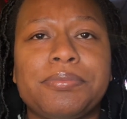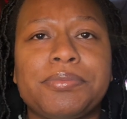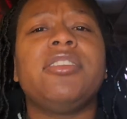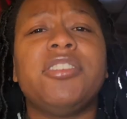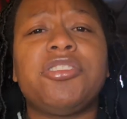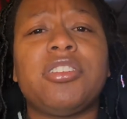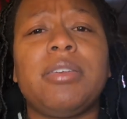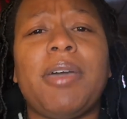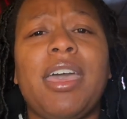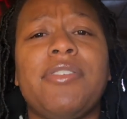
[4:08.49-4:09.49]
Additionally,
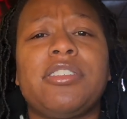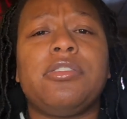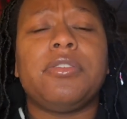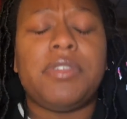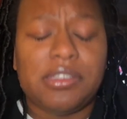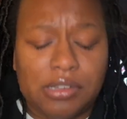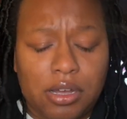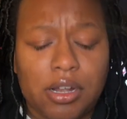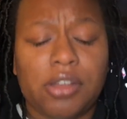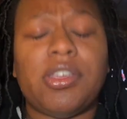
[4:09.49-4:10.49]
by having 2 of these
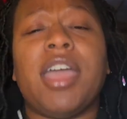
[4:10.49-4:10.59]
cards,